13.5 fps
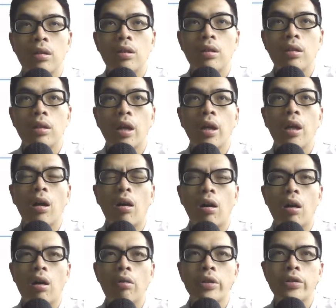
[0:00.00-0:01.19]
Okay,
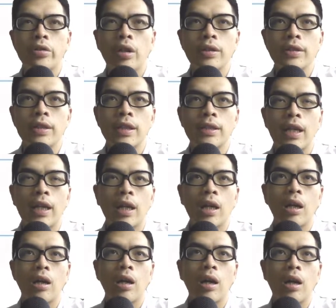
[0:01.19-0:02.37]
or resources
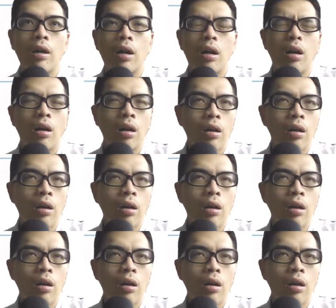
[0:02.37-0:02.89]
or